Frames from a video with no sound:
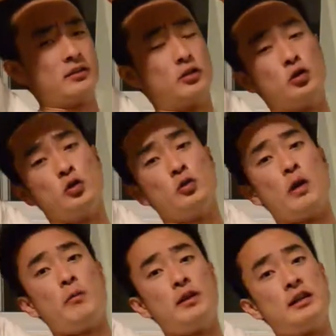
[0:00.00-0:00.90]
to
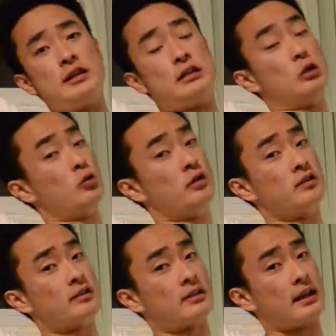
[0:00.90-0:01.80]
when we did
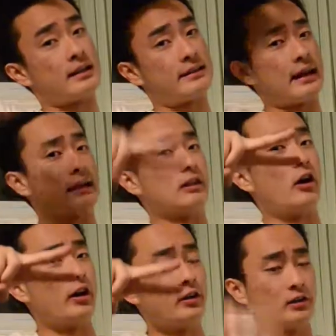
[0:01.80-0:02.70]
Newton's second
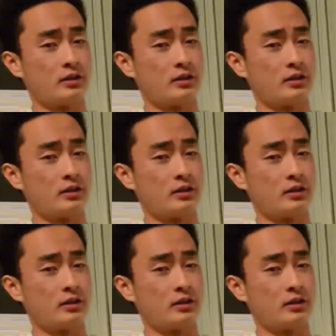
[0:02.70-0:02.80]
law,